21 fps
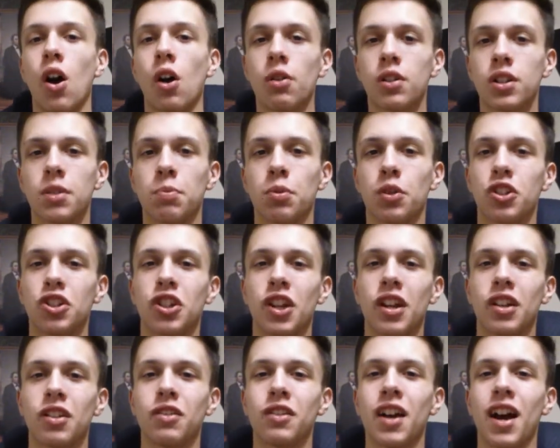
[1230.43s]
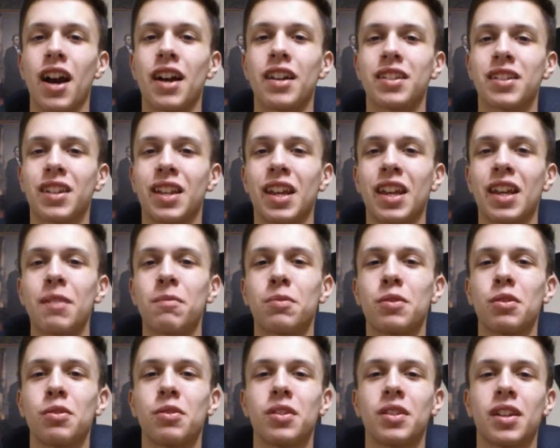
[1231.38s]
Always appreciate you guys.
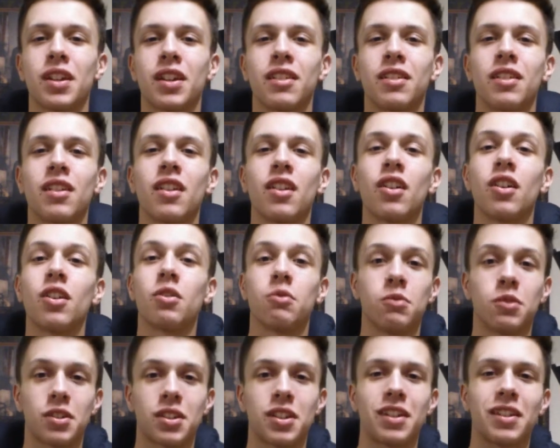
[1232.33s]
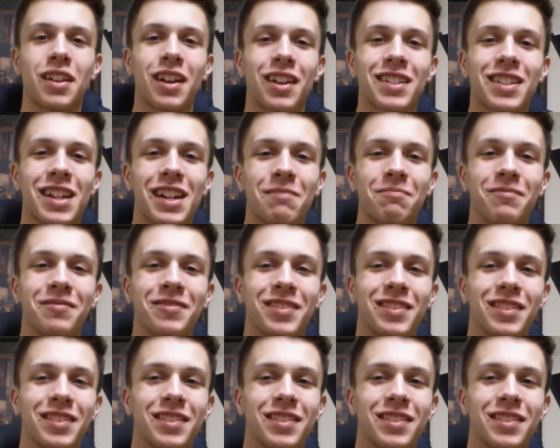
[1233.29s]
Keep tuning in. We'll see you next time.